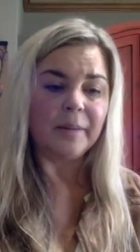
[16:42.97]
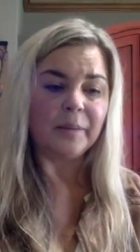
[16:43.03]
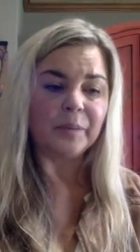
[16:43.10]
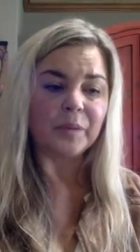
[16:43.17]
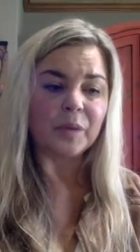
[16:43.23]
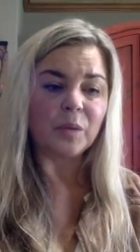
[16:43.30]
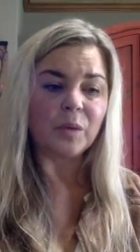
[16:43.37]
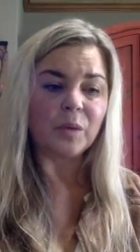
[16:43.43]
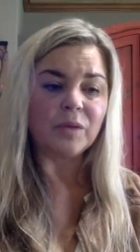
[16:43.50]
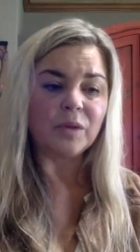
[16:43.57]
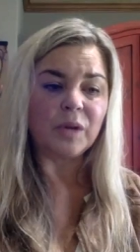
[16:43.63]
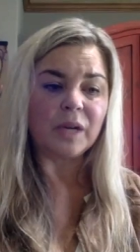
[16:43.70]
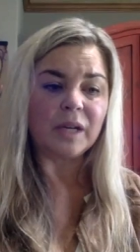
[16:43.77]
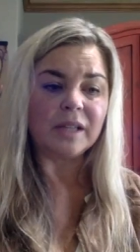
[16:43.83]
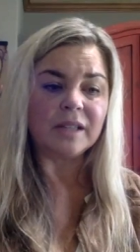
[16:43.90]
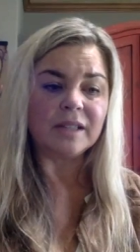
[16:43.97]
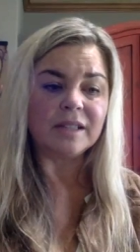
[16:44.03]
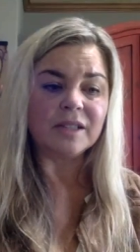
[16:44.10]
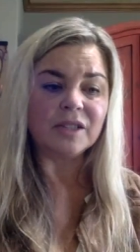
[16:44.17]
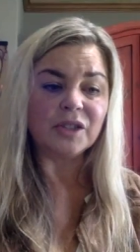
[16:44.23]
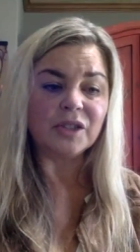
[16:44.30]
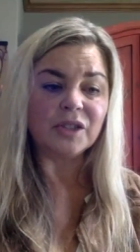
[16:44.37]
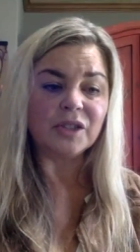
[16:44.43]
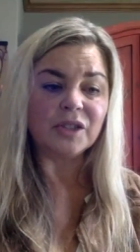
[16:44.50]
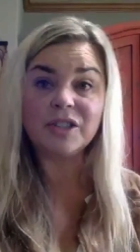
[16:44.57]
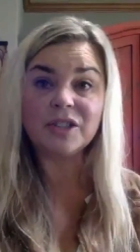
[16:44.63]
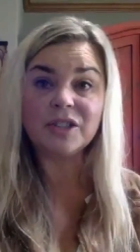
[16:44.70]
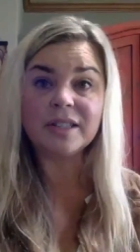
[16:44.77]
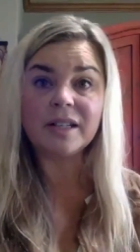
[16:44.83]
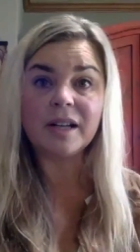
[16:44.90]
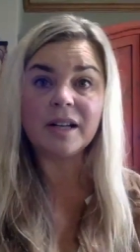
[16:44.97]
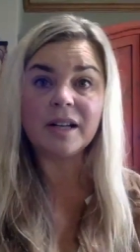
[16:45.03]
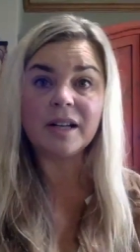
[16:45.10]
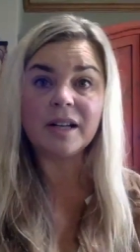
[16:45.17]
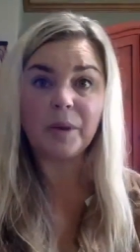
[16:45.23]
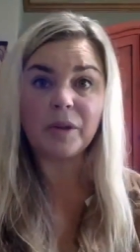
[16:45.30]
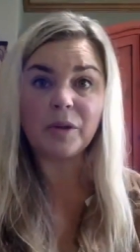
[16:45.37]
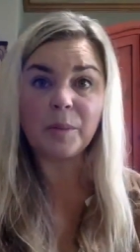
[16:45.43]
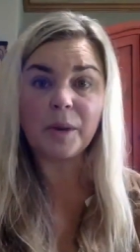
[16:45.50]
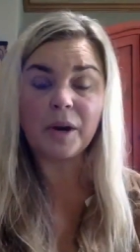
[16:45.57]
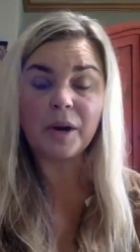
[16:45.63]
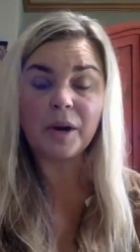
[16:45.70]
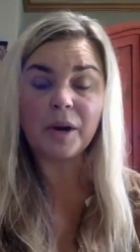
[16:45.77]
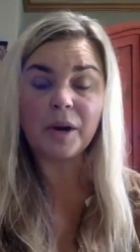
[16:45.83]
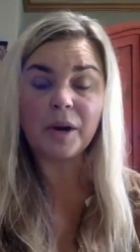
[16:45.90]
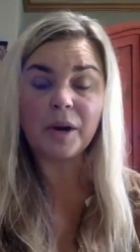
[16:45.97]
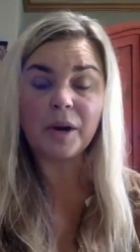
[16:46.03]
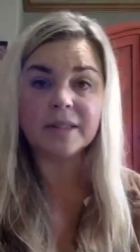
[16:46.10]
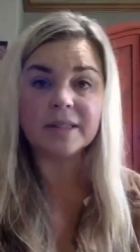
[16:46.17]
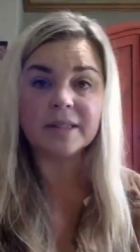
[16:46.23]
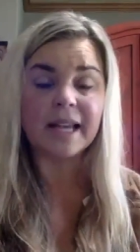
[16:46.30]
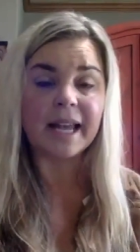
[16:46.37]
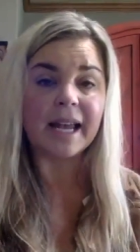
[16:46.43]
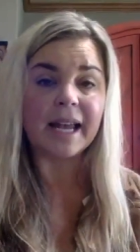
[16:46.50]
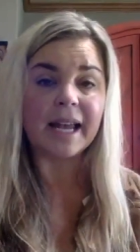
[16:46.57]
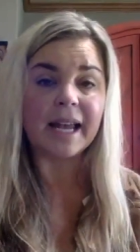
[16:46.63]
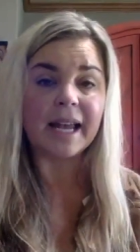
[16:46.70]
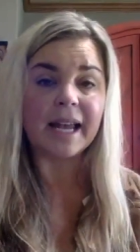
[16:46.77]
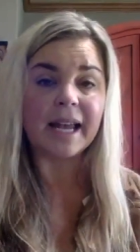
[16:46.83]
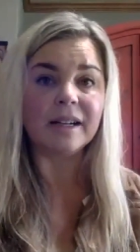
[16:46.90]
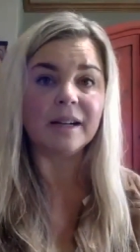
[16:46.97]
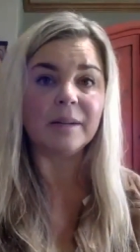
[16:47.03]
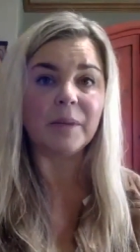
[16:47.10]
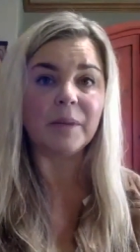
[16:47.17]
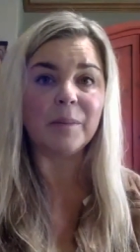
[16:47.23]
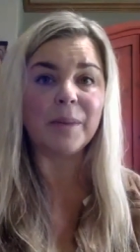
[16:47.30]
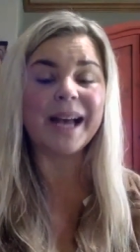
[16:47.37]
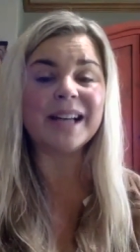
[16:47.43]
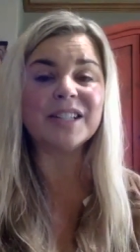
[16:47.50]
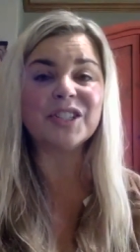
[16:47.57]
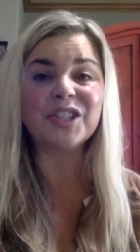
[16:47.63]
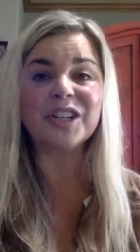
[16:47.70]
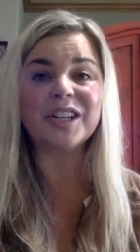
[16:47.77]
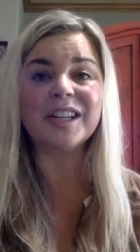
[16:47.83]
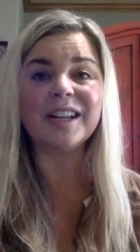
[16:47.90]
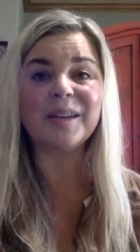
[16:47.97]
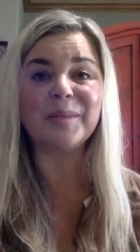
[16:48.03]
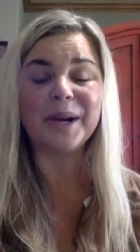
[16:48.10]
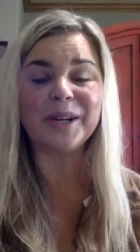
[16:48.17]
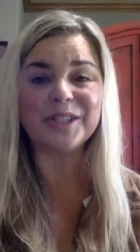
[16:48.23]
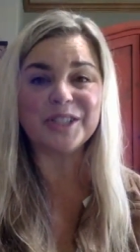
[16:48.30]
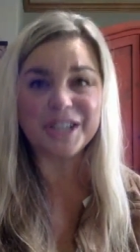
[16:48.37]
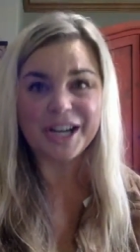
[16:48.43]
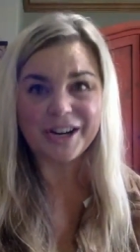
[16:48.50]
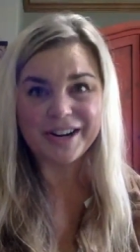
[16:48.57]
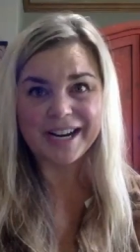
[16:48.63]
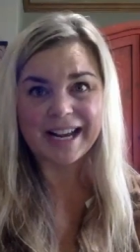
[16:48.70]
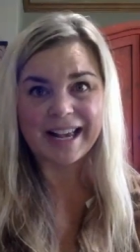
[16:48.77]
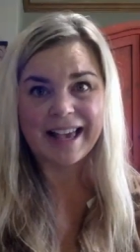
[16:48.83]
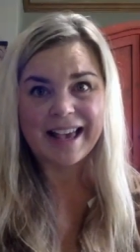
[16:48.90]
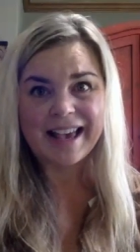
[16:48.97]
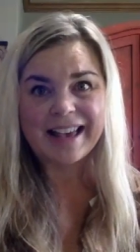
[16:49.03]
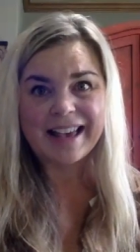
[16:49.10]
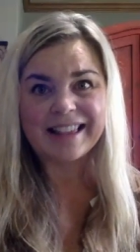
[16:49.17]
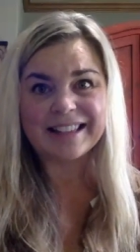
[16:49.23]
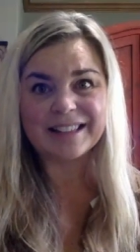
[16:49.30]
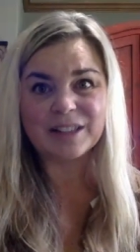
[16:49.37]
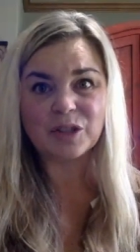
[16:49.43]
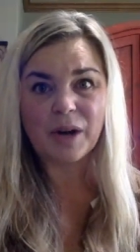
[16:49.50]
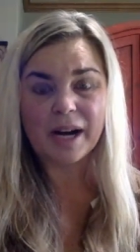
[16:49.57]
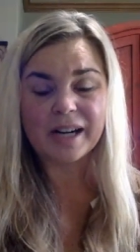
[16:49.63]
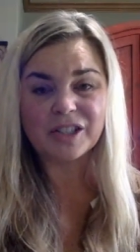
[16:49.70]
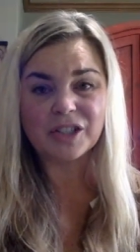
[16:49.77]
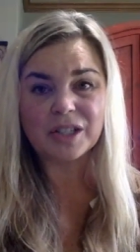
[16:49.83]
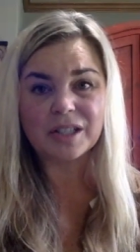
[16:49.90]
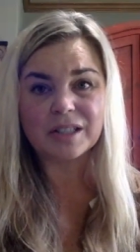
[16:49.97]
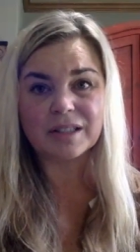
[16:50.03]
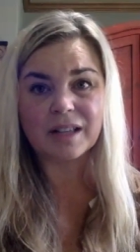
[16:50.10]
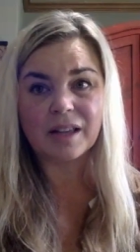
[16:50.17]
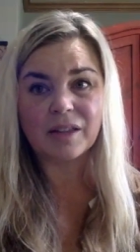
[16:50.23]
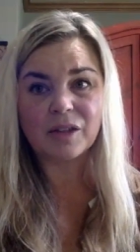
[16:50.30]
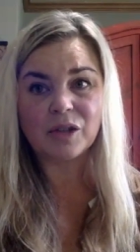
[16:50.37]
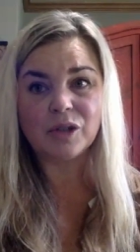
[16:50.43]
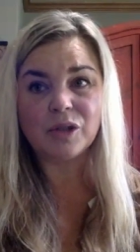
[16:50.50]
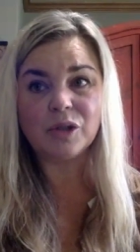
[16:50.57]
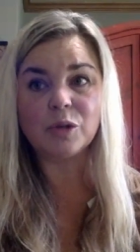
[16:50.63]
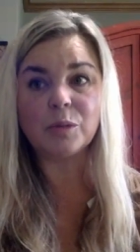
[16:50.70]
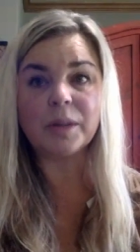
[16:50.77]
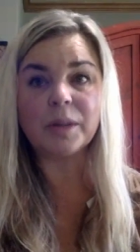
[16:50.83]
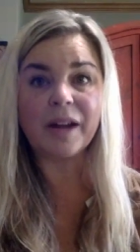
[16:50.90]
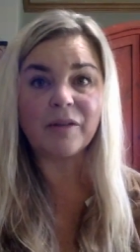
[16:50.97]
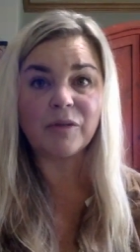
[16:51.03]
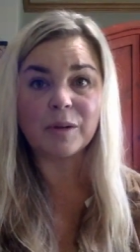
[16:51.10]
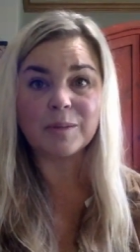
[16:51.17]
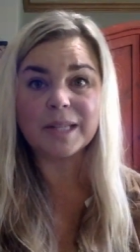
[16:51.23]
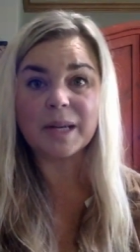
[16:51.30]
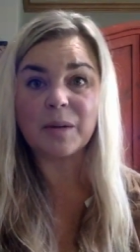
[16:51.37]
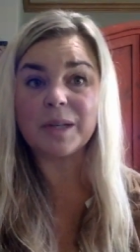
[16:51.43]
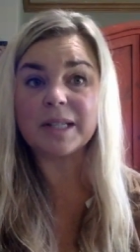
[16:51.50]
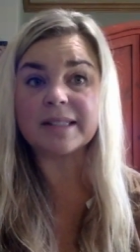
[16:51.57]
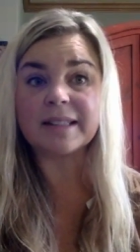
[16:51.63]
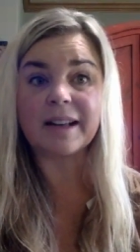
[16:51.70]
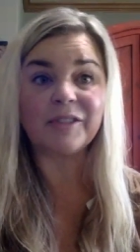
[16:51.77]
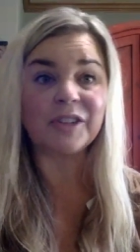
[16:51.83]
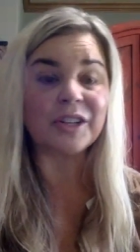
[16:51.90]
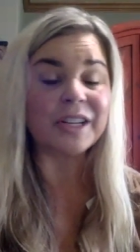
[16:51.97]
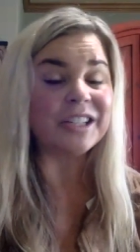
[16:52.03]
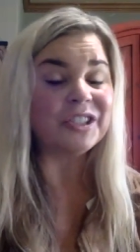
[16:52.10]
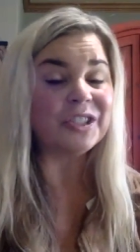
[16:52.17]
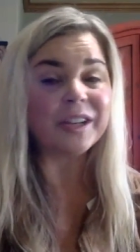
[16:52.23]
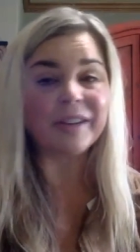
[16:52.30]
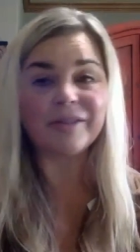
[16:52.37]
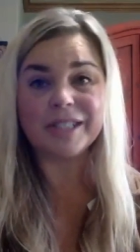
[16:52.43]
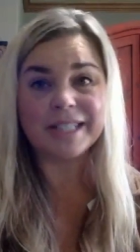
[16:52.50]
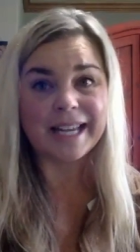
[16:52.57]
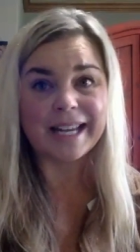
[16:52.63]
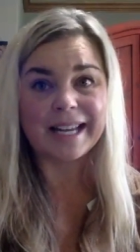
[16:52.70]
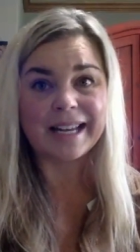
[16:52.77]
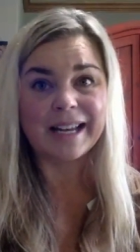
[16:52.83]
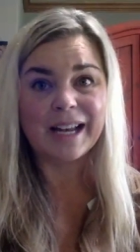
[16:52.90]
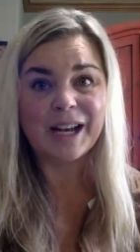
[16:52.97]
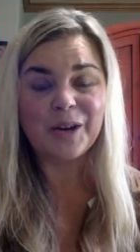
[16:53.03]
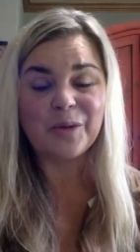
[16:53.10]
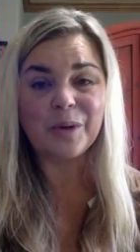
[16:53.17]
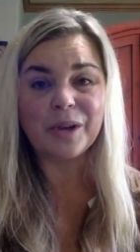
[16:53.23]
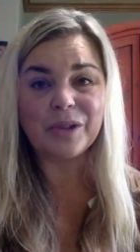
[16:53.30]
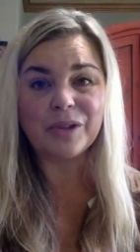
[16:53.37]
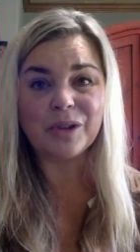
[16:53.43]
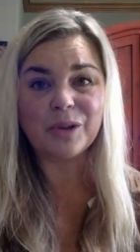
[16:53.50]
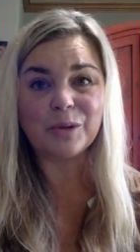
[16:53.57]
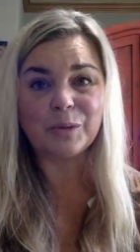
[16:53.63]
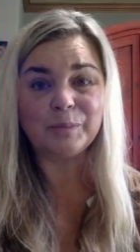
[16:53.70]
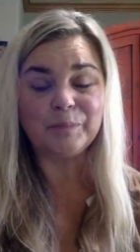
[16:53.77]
We've created a digital agency to help other partner brands, and I'm passionate about sharing these strategies and the new platforms that we discover each and every day with you